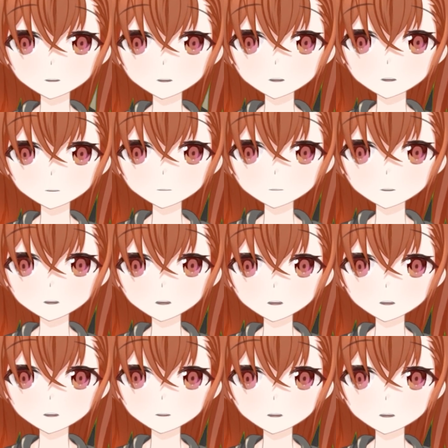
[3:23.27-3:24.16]
even for her to
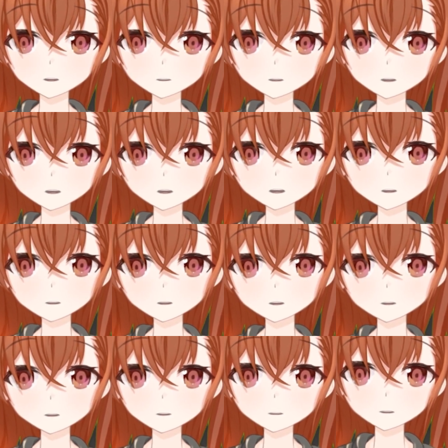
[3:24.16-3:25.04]
become a hero to
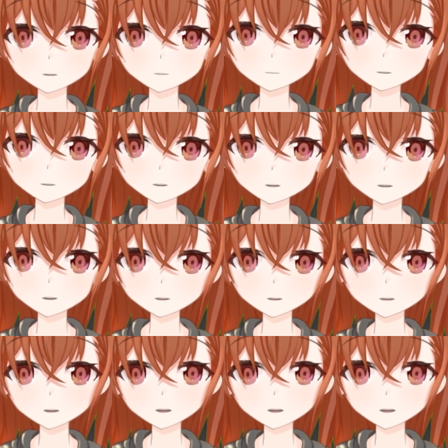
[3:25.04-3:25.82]
save the world,